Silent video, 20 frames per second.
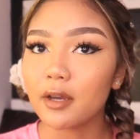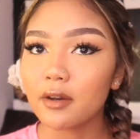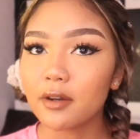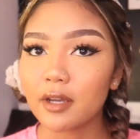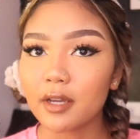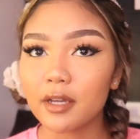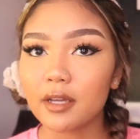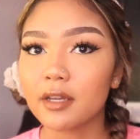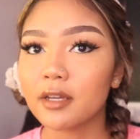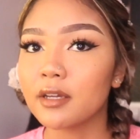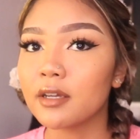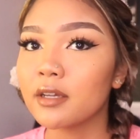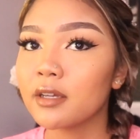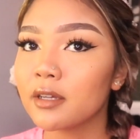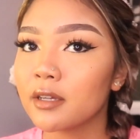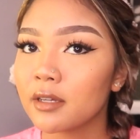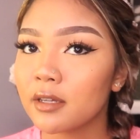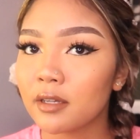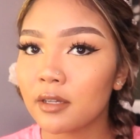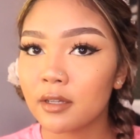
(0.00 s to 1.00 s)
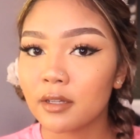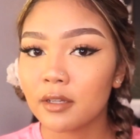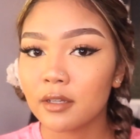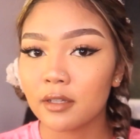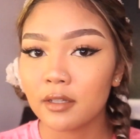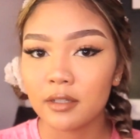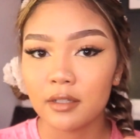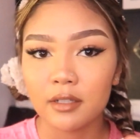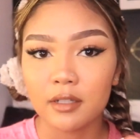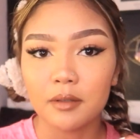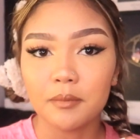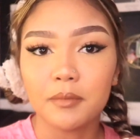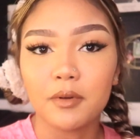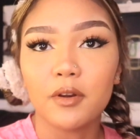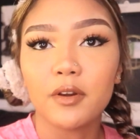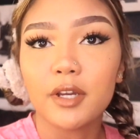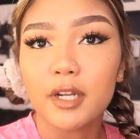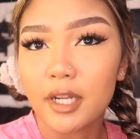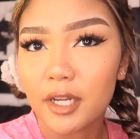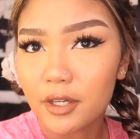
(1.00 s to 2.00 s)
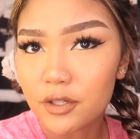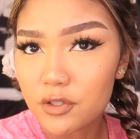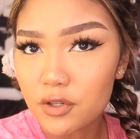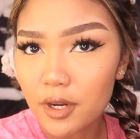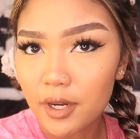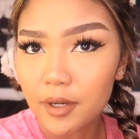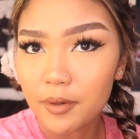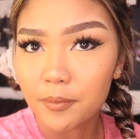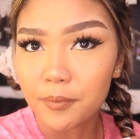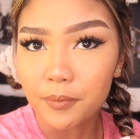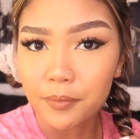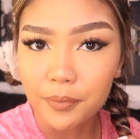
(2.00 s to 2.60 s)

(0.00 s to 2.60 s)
Okay. I'm gonna go get a hairdryer.